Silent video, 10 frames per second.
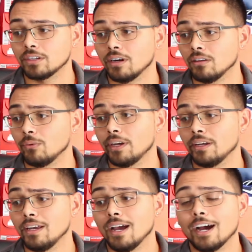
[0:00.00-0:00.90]
the
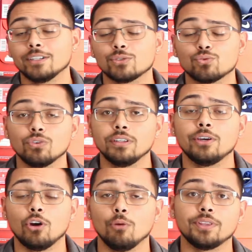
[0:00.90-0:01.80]
colorway. I just
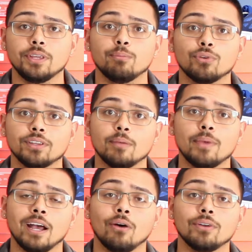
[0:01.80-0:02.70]
really hope that they bring them
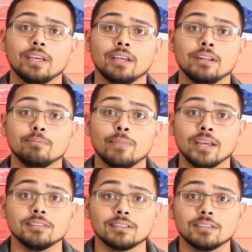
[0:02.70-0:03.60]
out in
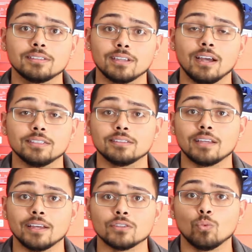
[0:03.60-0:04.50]
men's sizes
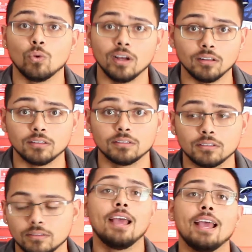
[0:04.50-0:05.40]
as well.
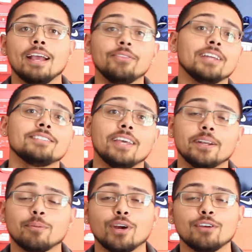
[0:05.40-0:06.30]
And then
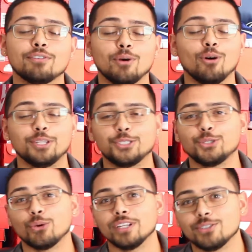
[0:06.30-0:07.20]
taking a break from all the
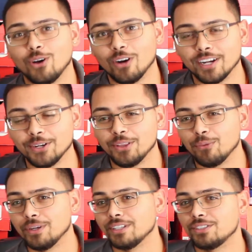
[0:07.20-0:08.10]
Jordan talk, I know
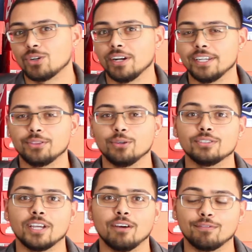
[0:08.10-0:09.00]
that we try to get
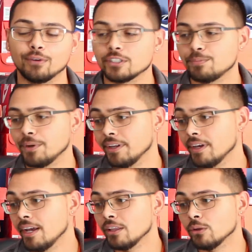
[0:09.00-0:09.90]
those out first, but
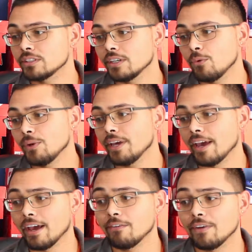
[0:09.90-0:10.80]
looks like we
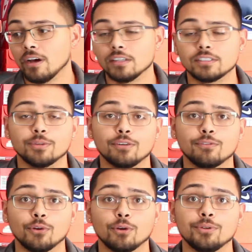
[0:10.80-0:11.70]
have some
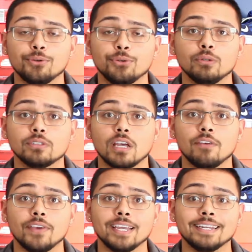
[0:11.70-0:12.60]
confirmed news
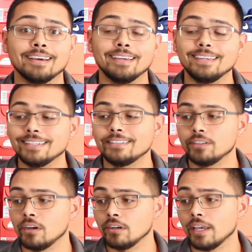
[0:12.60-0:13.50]
of a Nike
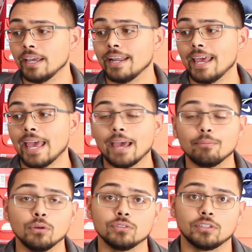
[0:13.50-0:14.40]
Dunk and
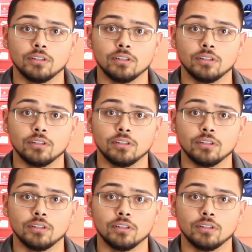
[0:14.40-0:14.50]
Atmos